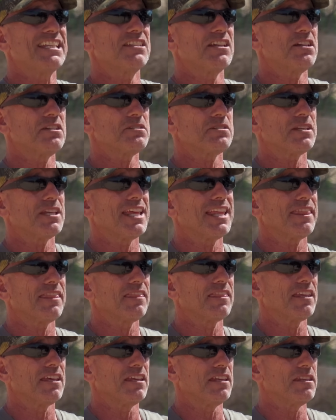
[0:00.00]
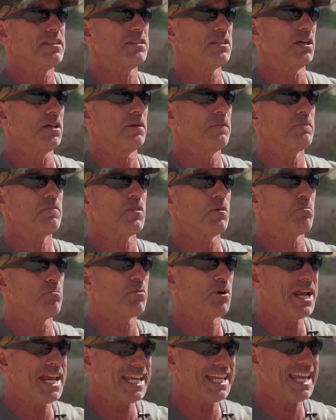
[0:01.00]
it does it, the the the
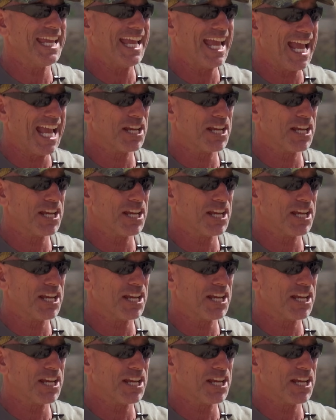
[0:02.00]
braking